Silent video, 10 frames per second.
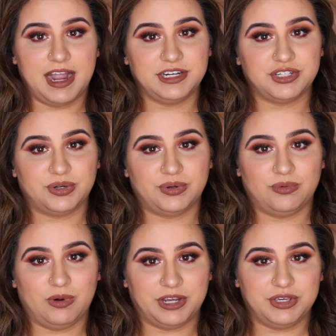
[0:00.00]
I
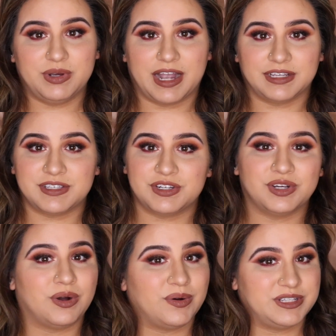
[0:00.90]
don't want you guys to
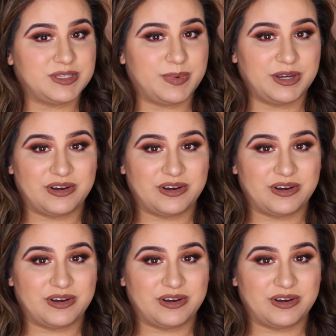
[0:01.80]
go and spend